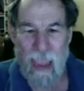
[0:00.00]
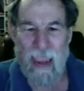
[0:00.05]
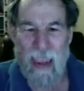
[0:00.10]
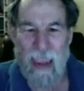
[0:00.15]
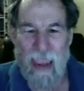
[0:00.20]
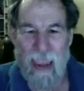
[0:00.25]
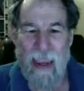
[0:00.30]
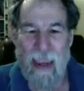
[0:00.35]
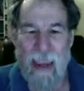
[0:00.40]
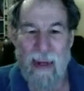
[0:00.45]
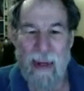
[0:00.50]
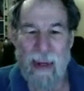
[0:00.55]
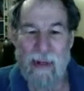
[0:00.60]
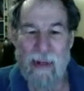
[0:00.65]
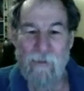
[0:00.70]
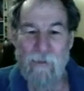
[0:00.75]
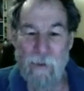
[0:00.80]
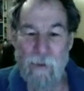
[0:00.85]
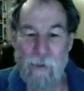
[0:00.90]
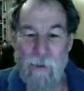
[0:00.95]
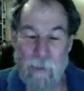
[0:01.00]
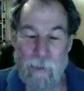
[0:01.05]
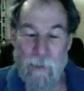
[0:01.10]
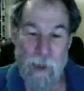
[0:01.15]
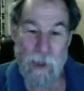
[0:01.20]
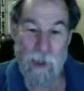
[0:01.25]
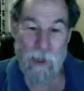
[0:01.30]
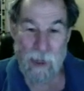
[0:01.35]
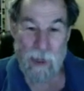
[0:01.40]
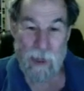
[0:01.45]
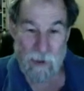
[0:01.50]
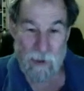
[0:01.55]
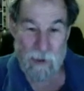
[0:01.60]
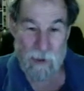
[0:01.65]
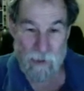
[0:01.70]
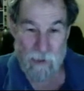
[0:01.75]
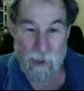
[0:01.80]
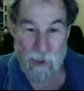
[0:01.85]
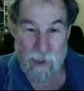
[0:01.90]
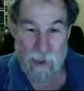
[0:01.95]
and very much a
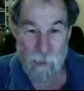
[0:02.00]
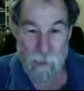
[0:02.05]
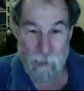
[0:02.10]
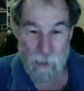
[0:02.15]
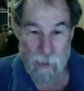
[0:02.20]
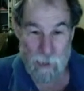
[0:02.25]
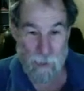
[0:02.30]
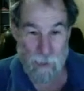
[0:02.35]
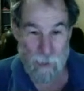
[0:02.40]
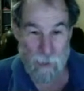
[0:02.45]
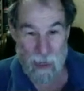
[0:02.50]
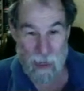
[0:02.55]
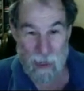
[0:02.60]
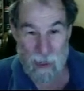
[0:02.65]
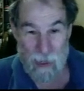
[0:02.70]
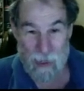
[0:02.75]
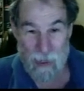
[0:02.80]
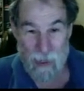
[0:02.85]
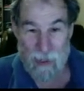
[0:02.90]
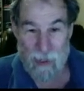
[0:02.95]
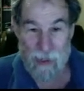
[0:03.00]
caring human being.